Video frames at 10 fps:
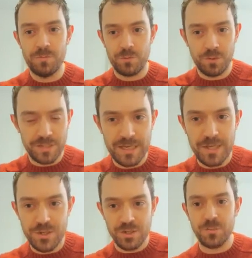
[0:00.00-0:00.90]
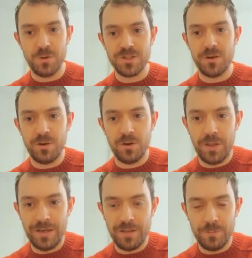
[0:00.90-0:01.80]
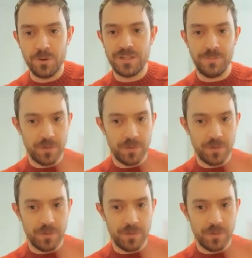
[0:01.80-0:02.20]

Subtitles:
draws attention to what's going on in the body,